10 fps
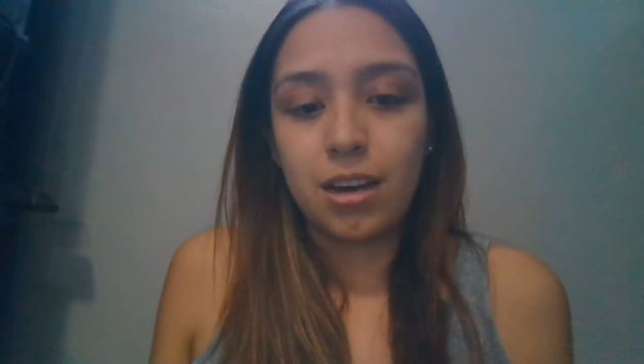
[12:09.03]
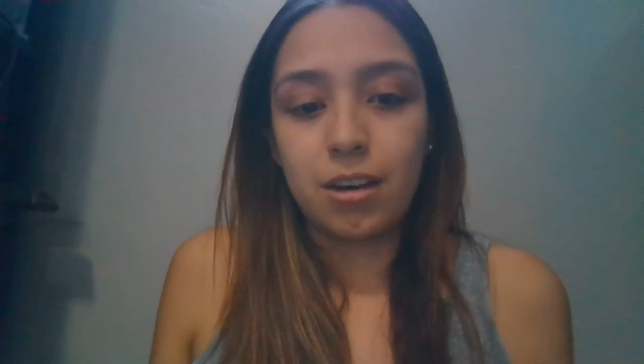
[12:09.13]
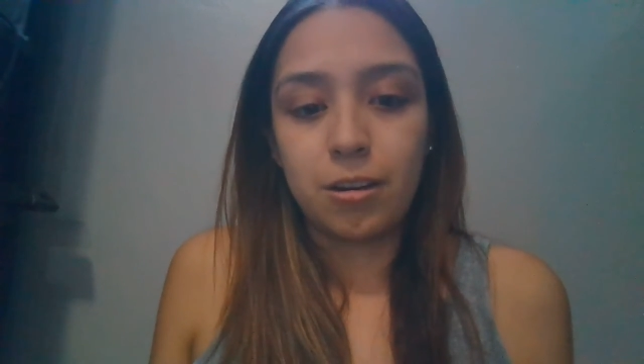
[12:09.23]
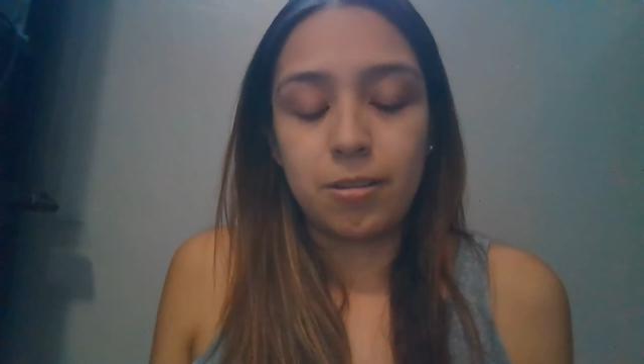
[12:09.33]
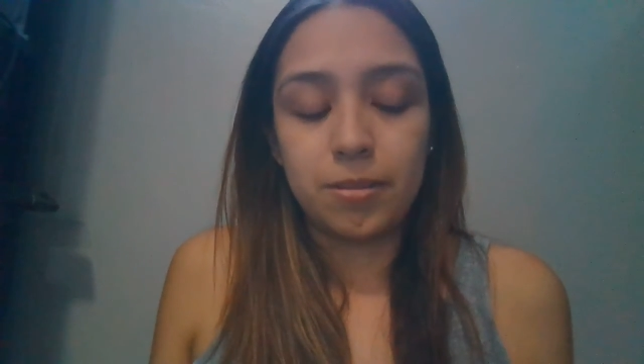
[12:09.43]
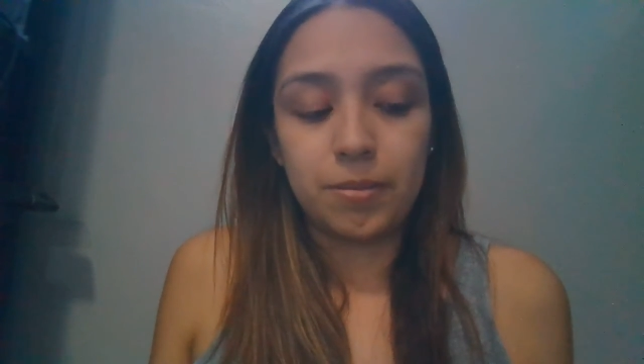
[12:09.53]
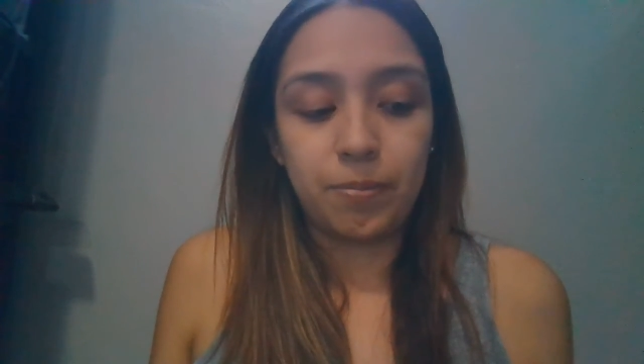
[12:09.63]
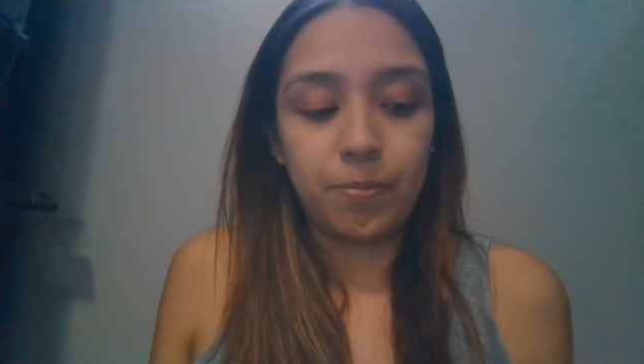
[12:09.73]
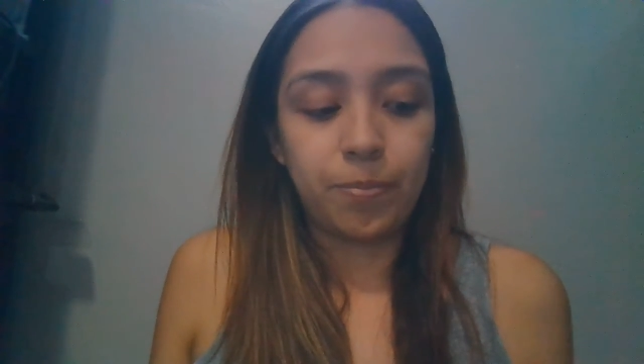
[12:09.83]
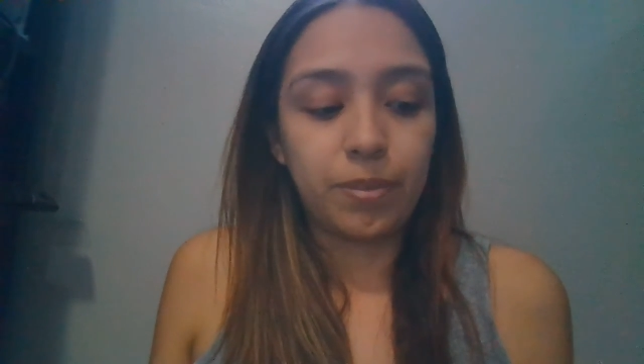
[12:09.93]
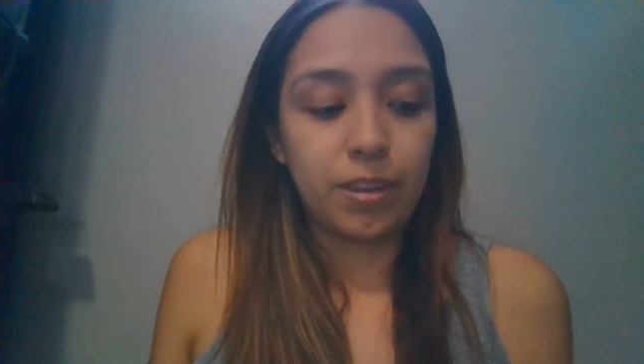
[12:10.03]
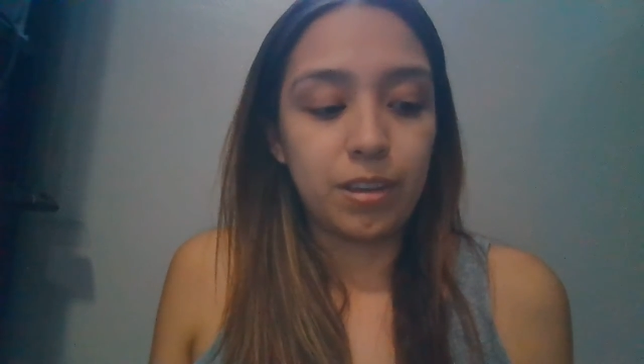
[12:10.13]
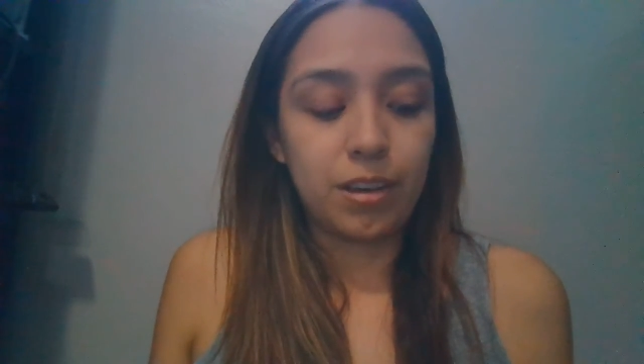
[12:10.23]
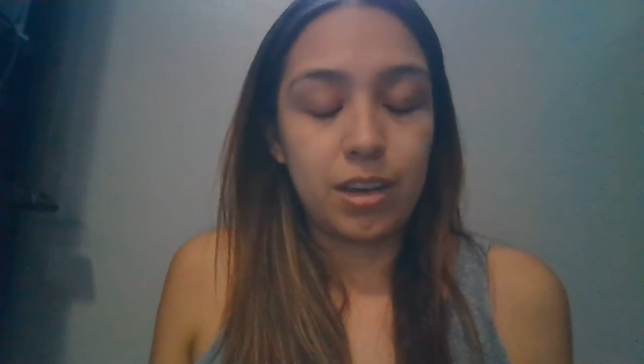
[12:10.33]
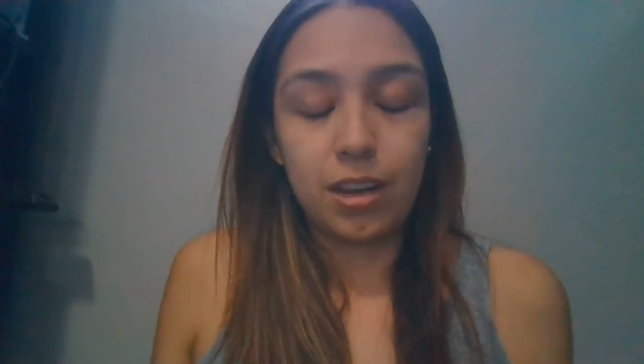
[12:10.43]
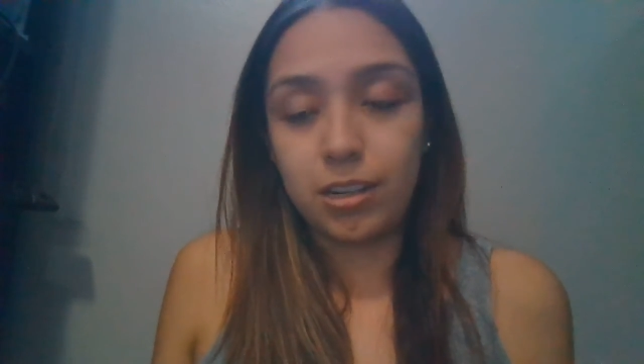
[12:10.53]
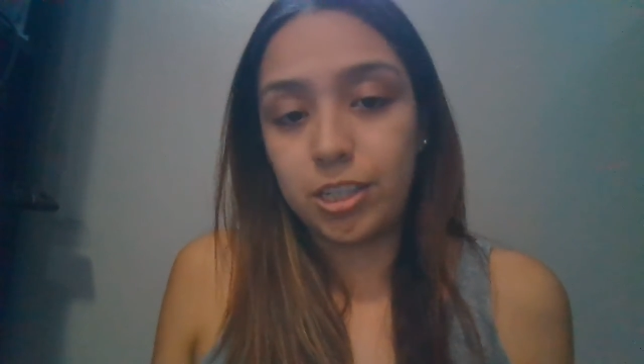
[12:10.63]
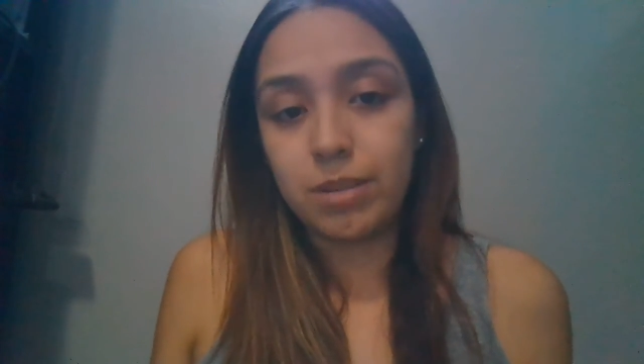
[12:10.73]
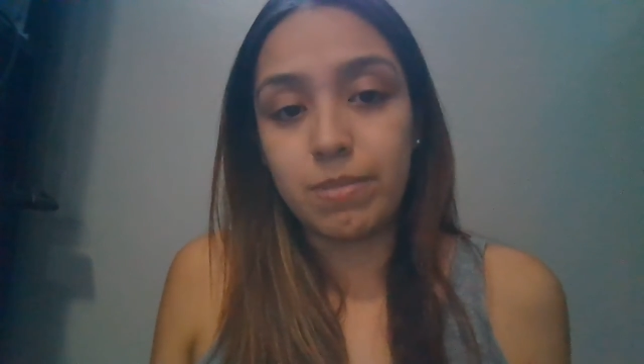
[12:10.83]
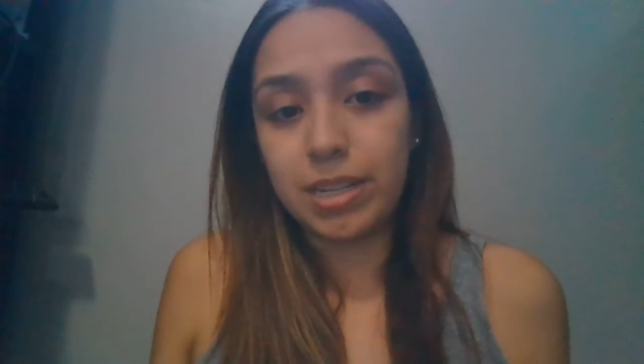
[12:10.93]
And
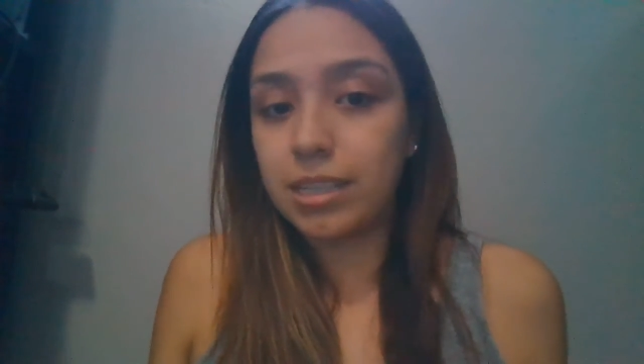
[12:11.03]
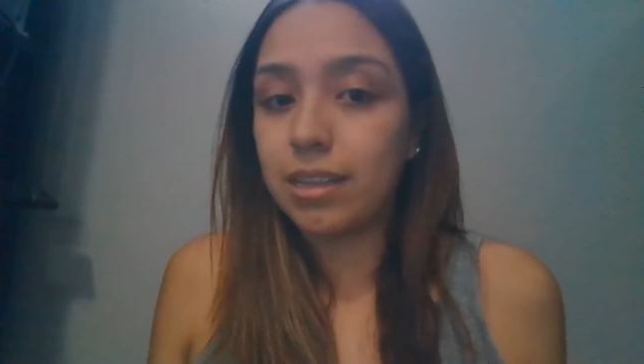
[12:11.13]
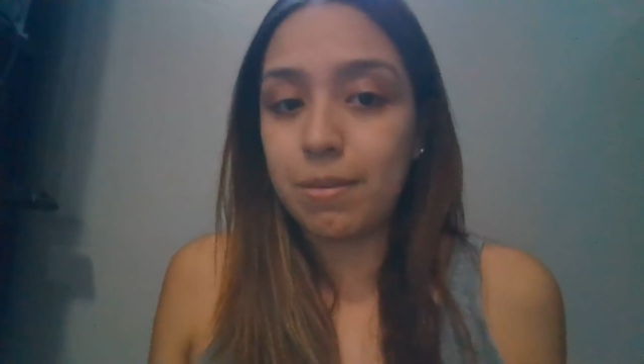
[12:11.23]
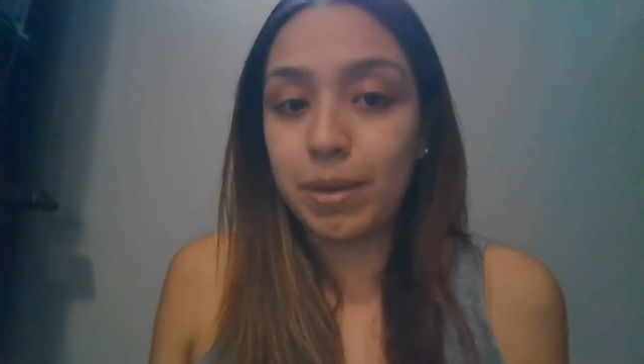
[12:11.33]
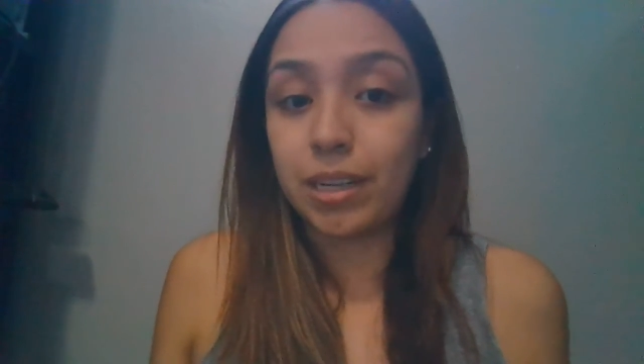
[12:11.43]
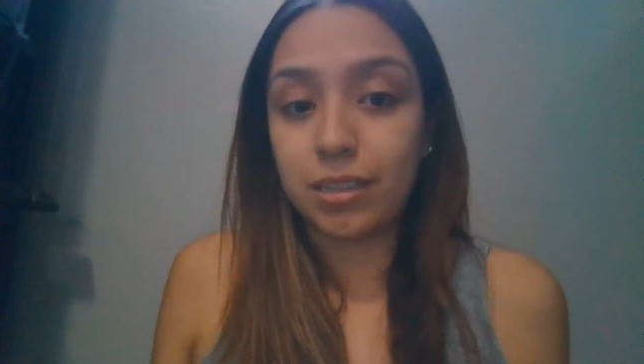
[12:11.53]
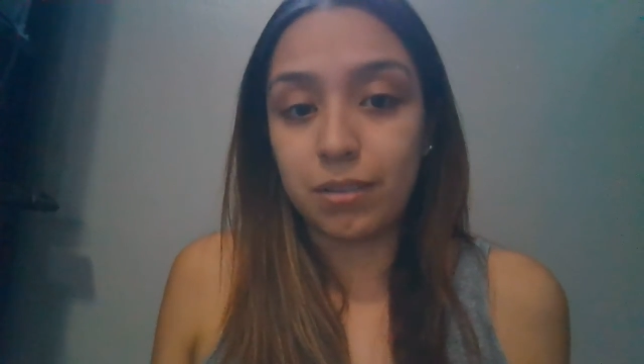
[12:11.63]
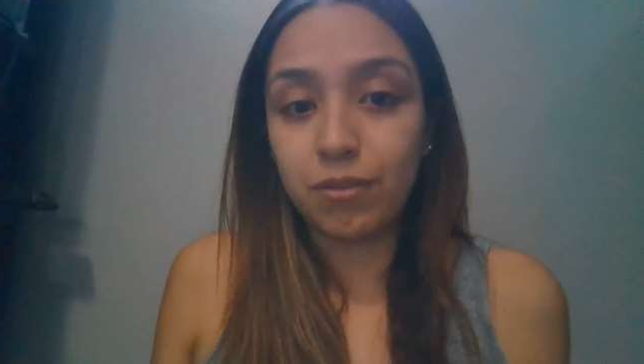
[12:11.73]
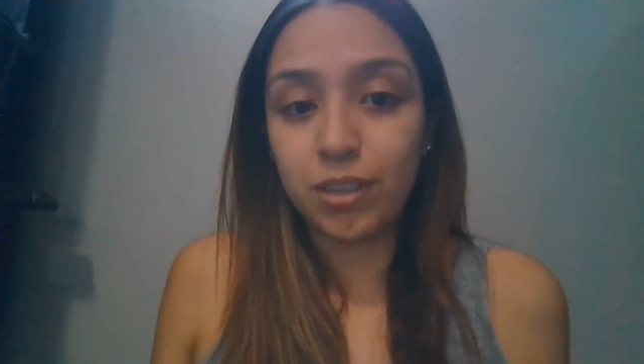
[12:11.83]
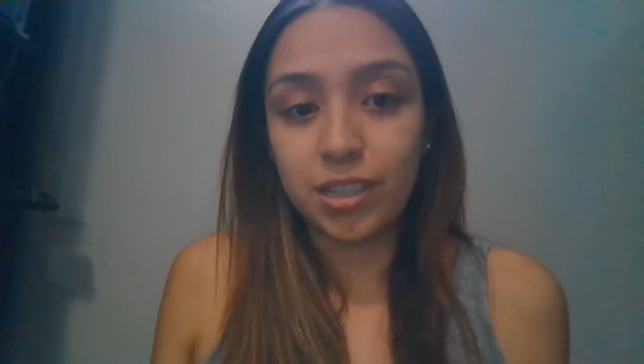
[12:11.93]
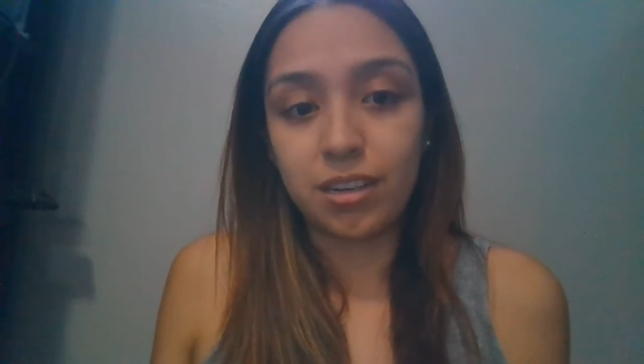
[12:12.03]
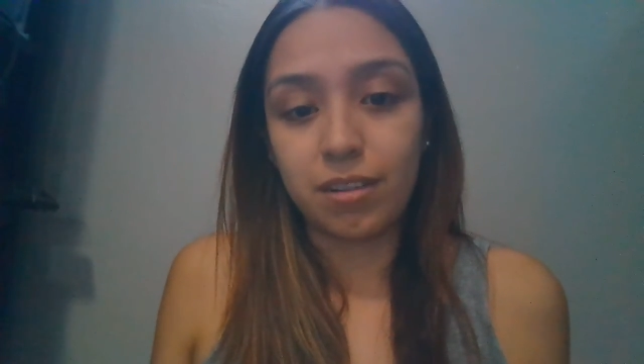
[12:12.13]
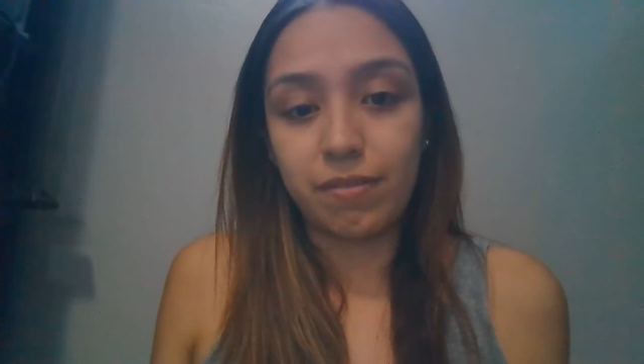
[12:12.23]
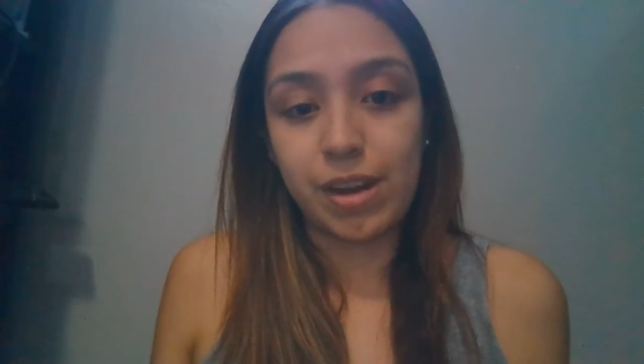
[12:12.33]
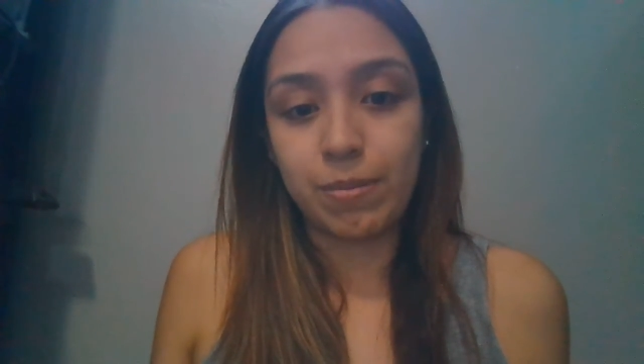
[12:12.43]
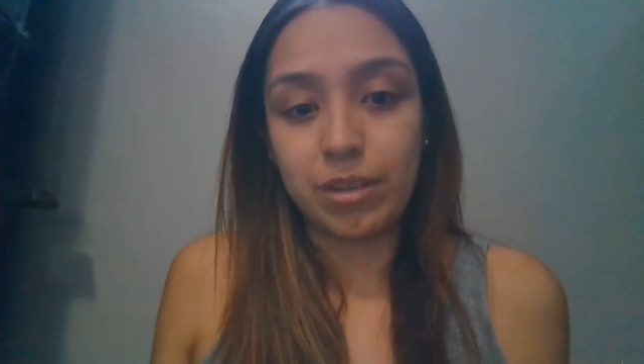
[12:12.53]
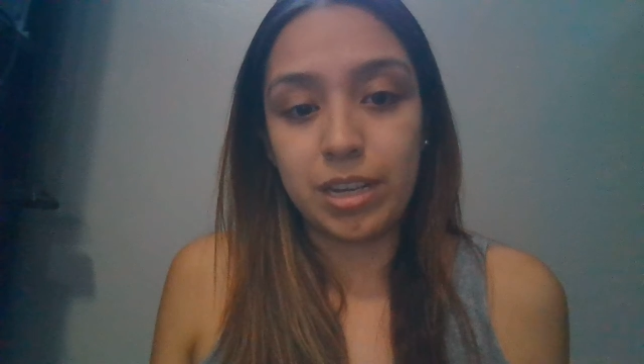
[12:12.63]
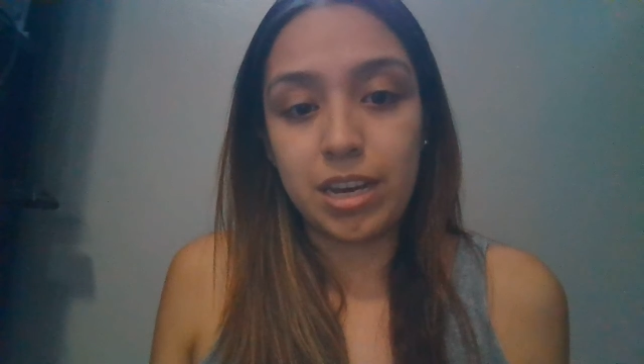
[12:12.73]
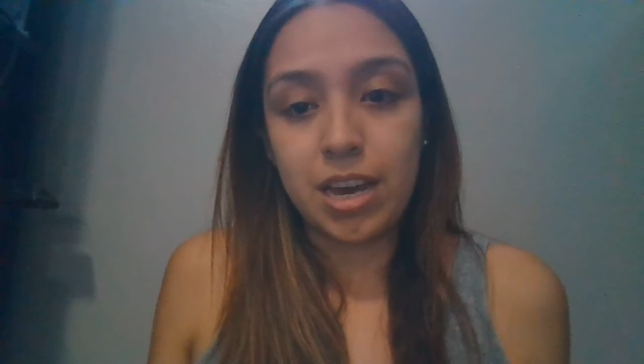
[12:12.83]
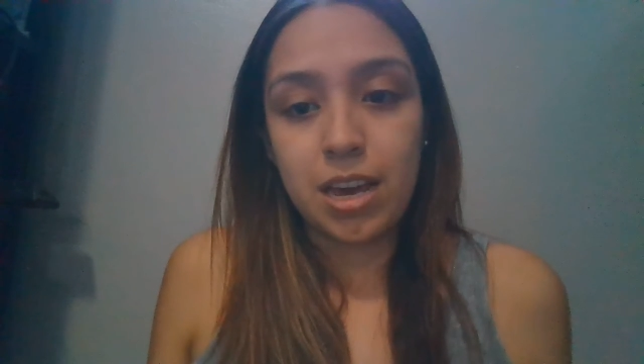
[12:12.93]
she basically made a difference in our
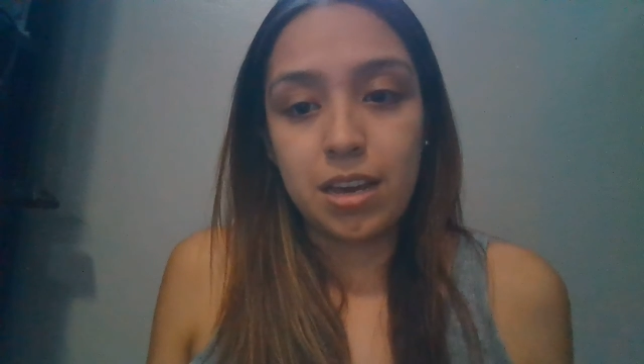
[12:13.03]
family,